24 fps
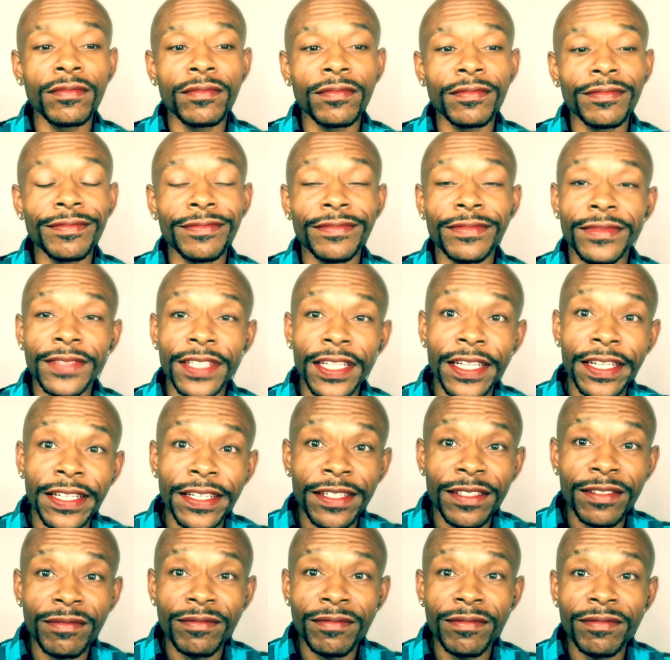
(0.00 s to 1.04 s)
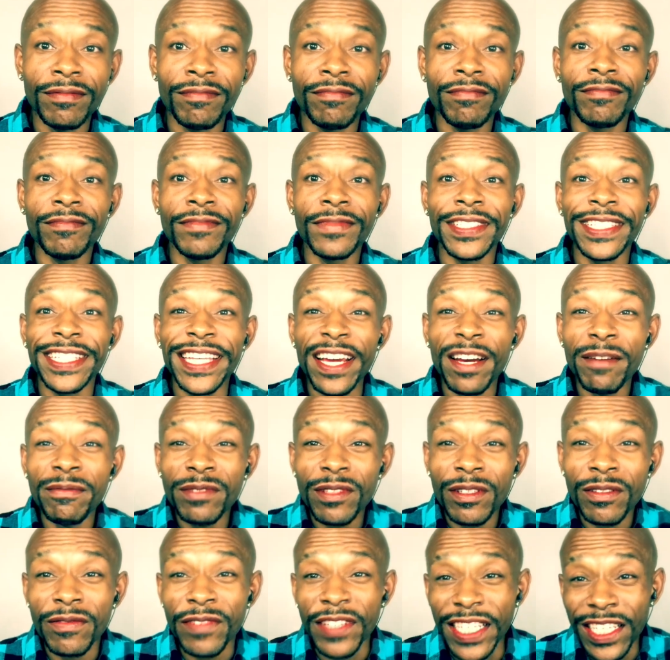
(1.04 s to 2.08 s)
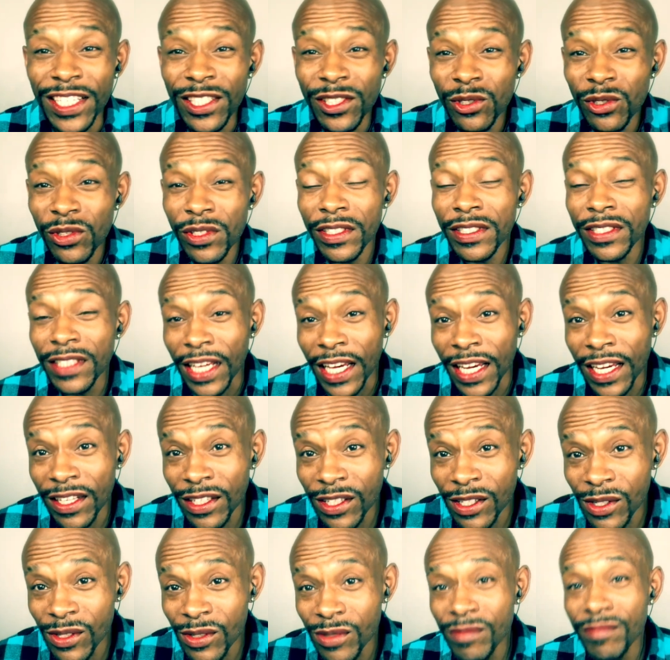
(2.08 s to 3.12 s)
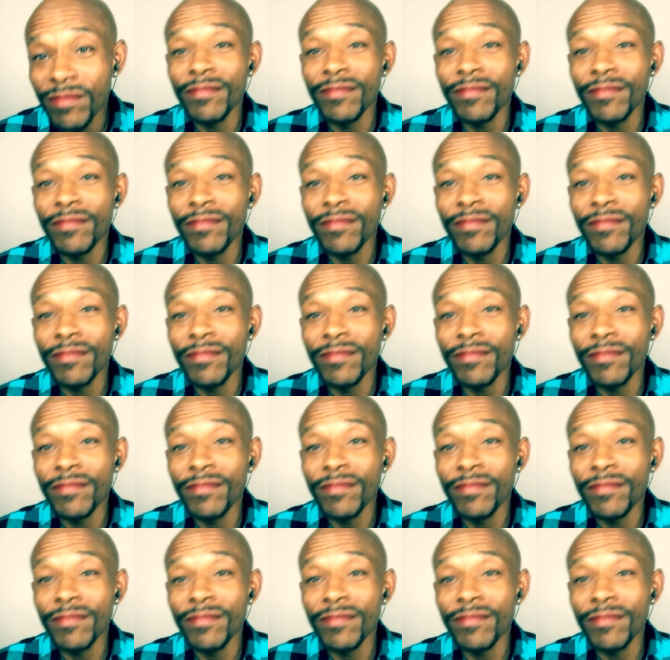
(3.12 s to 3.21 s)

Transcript: their depth of interest in you?